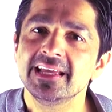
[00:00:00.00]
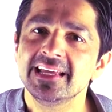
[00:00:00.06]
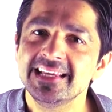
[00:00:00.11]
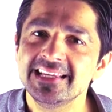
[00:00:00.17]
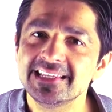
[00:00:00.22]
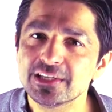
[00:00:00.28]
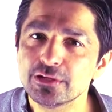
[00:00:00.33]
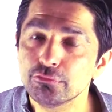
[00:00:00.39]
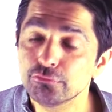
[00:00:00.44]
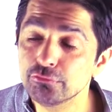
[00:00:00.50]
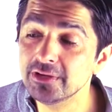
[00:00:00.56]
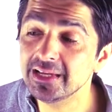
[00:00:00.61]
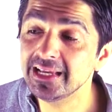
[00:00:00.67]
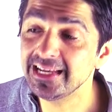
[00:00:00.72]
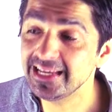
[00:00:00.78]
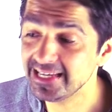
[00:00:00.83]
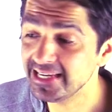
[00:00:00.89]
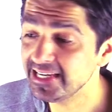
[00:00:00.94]
isn't
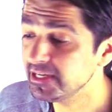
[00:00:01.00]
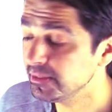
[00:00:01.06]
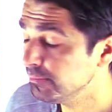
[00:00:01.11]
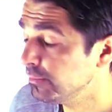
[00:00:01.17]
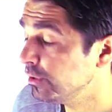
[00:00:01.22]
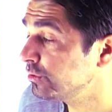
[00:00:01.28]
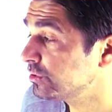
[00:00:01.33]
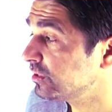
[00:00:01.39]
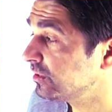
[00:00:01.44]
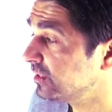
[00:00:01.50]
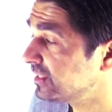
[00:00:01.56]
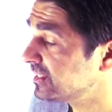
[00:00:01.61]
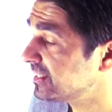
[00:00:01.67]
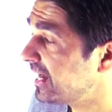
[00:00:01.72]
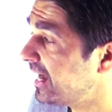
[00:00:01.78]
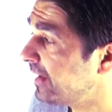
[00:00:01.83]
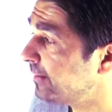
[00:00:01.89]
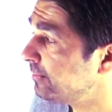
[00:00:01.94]
really needed most of the
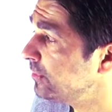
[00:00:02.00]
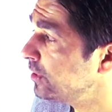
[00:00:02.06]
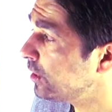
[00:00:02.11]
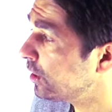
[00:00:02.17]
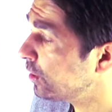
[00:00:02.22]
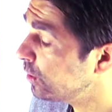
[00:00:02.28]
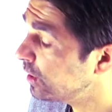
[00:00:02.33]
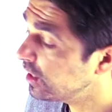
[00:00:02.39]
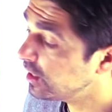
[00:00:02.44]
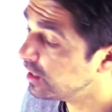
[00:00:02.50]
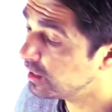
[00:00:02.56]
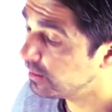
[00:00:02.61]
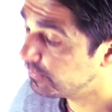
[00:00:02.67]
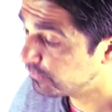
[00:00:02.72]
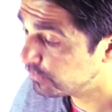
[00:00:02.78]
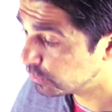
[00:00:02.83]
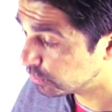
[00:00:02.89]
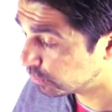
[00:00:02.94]
time. You know,
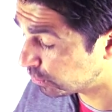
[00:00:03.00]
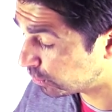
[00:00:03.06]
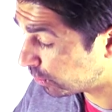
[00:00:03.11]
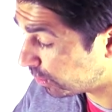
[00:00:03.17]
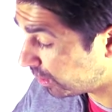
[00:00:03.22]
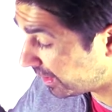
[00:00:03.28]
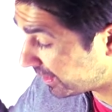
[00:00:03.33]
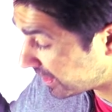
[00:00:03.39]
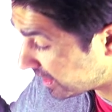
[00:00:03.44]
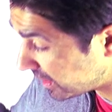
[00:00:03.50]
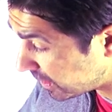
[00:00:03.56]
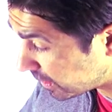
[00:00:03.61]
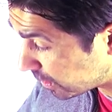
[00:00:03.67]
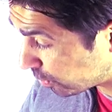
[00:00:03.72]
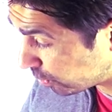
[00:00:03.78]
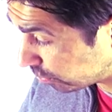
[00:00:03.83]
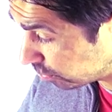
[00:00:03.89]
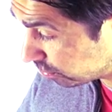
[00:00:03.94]
if you're an
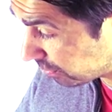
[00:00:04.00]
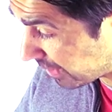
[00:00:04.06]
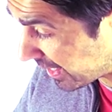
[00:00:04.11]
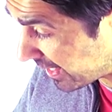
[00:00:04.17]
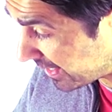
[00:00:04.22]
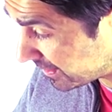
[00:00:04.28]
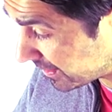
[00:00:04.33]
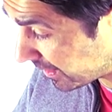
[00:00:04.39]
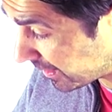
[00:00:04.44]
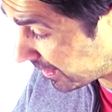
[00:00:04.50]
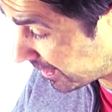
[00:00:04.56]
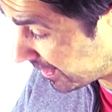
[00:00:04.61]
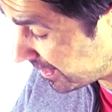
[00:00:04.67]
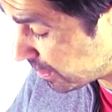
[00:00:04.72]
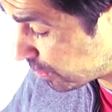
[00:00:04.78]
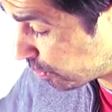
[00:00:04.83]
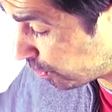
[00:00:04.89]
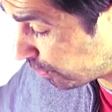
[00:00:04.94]
equal rider,
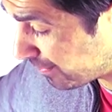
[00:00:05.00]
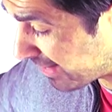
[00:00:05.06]
equal